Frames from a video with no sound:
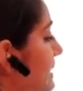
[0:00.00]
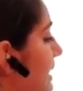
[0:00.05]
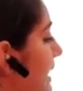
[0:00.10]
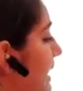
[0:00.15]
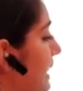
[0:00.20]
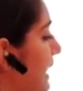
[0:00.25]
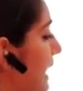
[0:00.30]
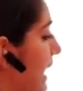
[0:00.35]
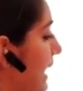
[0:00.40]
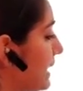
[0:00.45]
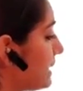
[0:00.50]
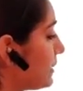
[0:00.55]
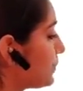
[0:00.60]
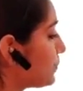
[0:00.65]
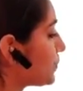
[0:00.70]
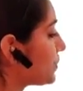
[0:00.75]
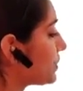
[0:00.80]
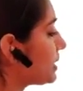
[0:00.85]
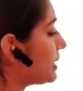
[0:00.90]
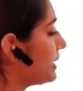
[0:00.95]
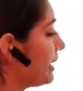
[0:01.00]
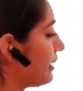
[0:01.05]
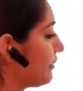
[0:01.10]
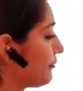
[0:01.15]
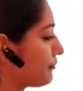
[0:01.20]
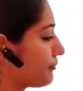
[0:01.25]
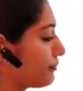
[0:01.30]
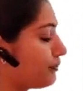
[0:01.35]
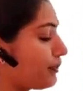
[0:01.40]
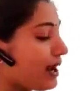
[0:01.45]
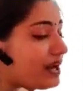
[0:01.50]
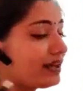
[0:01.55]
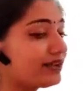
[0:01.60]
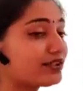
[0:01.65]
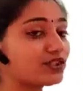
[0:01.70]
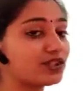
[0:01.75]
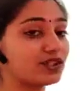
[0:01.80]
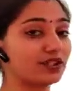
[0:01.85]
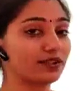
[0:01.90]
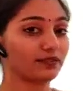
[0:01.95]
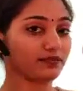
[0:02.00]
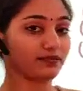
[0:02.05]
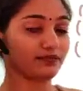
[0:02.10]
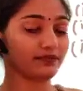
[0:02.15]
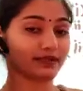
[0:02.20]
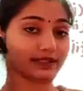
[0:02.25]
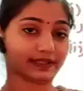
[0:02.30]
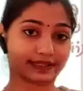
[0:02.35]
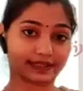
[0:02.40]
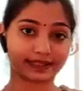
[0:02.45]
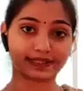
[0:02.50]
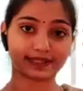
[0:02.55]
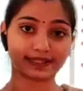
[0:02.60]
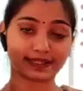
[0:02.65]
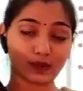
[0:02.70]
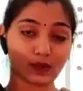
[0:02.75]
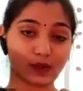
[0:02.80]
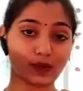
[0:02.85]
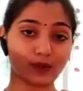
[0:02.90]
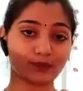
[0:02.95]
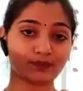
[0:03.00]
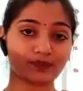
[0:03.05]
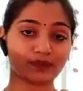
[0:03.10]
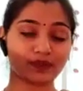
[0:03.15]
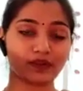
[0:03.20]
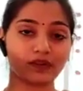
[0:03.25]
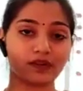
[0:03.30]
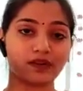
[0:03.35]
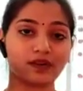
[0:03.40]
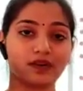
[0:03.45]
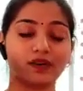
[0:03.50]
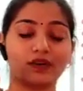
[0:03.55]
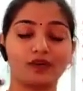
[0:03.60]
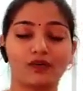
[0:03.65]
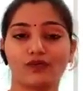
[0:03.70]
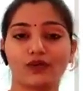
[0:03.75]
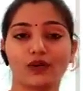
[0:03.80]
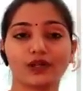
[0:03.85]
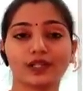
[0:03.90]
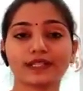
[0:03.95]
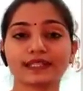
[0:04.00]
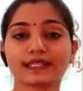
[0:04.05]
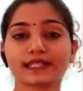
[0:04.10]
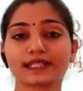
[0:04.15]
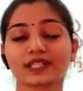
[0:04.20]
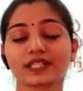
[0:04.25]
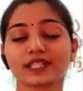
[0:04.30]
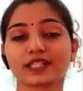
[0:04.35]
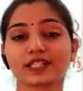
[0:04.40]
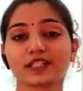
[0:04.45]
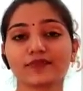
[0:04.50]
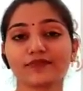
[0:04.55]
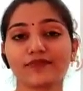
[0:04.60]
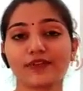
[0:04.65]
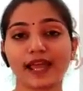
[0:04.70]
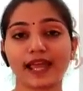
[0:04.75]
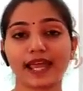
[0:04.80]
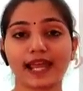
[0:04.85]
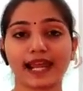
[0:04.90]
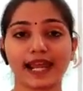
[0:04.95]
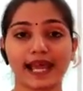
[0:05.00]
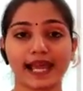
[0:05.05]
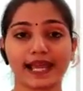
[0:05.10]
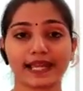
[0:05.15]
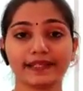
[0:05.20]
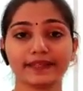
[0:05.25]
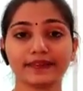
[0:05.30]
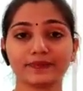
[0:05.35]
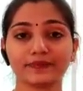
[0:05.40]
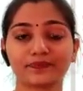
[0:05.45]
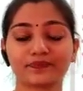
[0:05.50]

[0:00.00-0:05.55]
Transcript: is aligned with the left margin. Is it so? What is justify align?